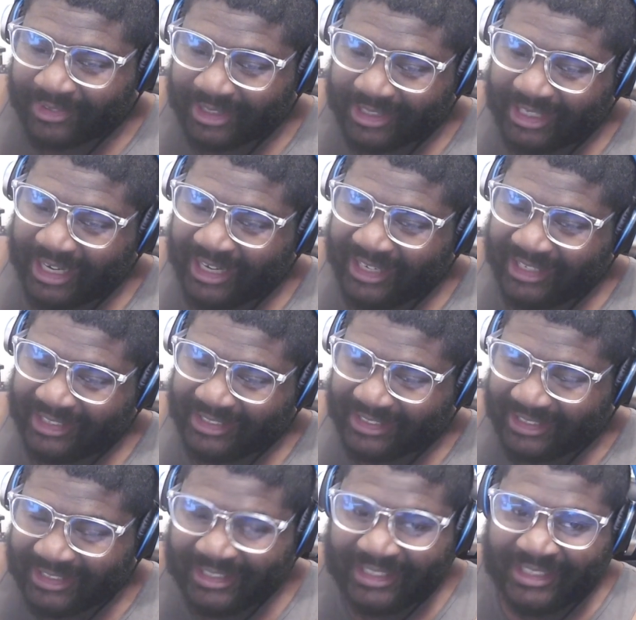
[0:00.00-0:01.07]
Like
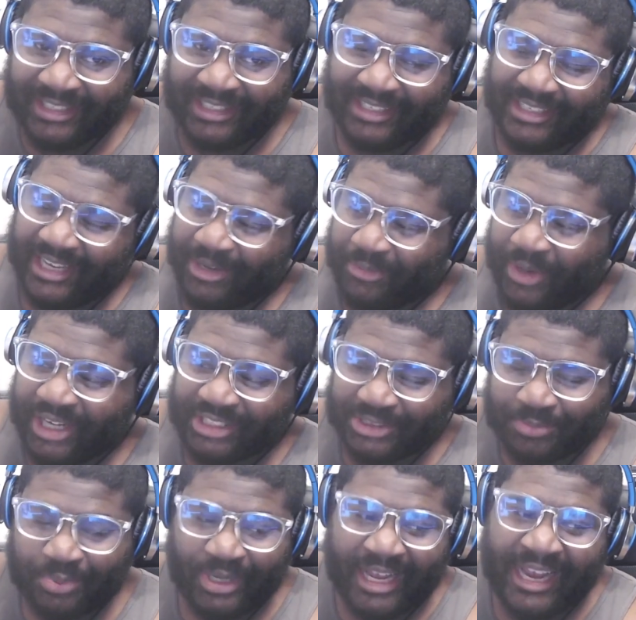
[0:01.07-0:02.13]
while it's
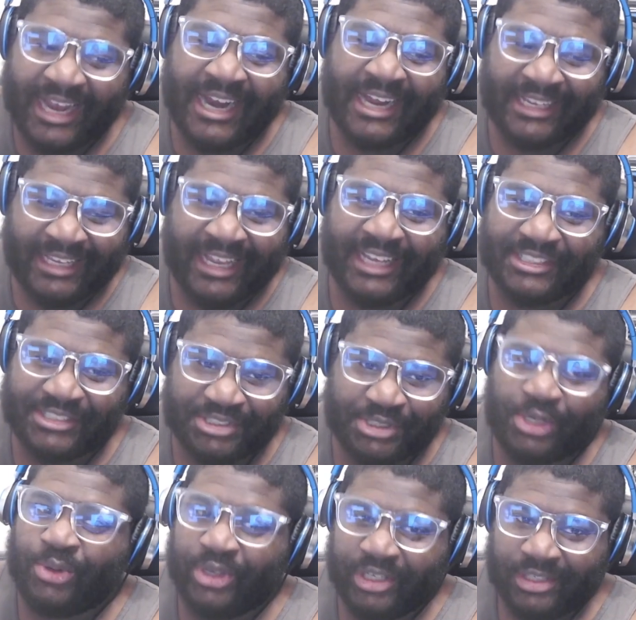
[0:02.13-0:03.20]
playing, I can't
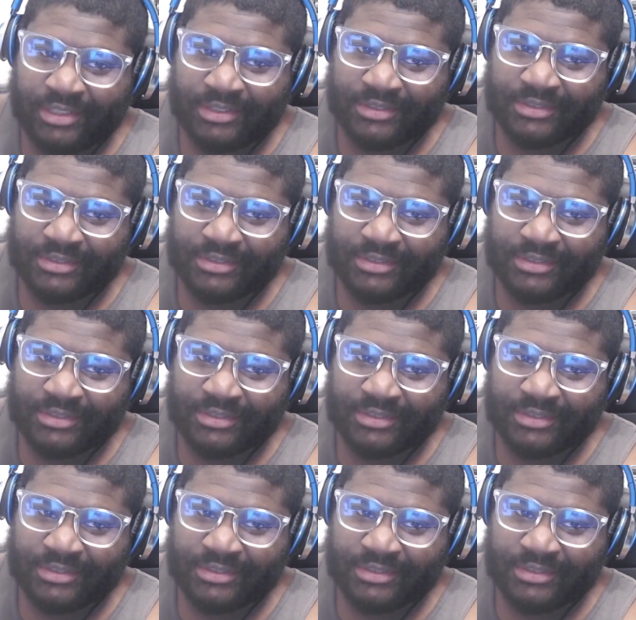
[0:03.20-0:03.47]
show it.